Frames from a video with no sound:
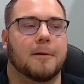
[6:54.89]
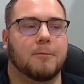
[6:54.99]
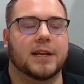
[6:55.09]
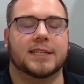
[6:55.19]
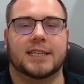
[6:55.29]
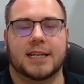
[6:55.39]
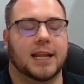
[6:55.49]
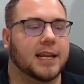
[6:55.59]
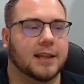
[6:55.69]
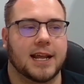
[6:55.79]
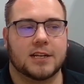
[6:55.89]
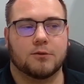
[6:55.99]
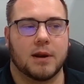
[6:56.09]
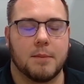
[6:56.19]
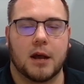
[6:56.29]
We could see like the last
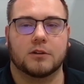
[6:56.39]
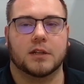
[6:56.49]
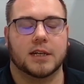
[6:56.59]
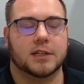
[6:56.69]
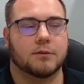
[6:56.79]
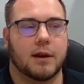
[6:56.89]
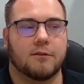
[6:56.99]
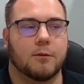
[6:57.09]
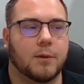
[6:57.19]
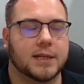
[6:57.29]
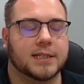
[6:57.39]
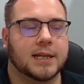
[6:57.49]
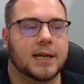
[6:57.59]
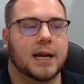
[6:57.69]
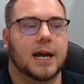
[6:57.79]
20 mouse clicks or whatever it was.
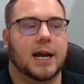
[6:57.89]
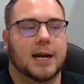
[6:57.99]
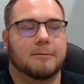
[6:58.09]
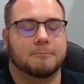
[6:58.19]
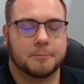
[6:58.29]
Go